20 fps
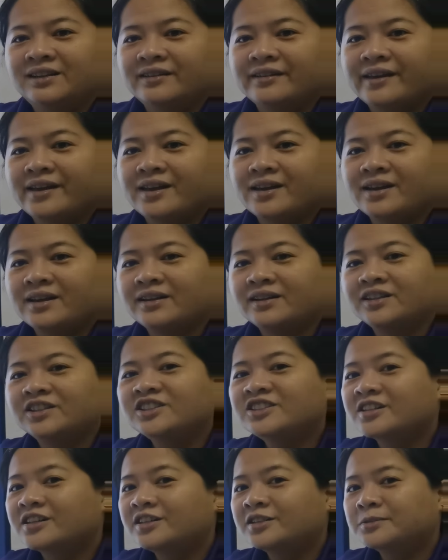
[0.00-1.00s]
Okay, an
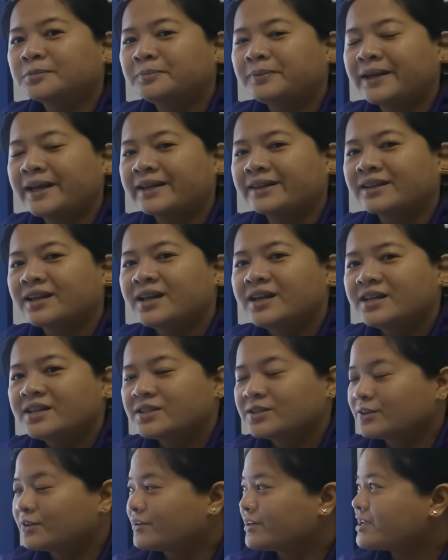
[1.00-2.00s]
adult plant.
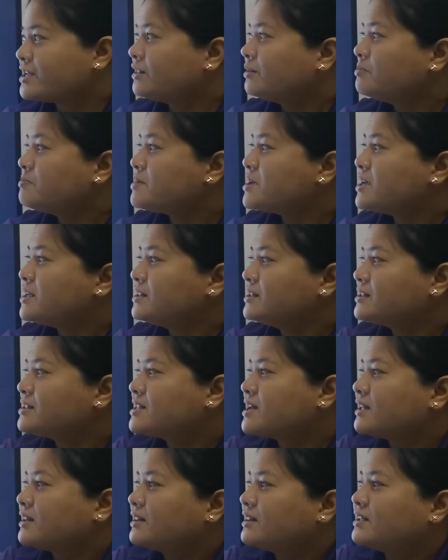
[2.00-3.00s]
So it means
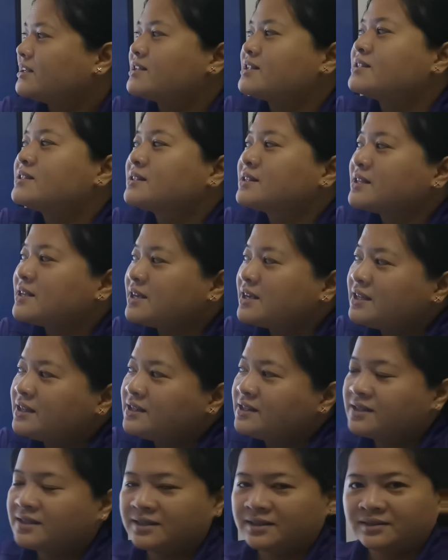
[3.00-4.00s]
that the
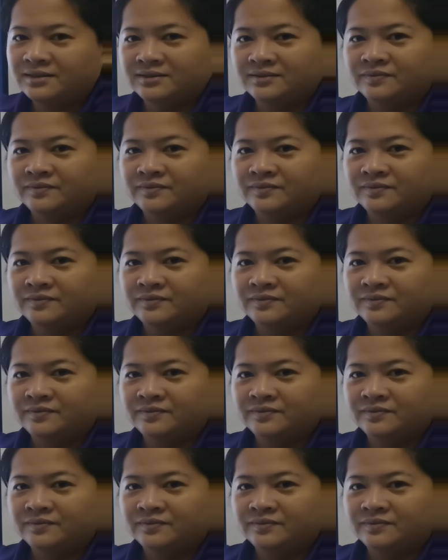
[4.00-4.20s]
seeds,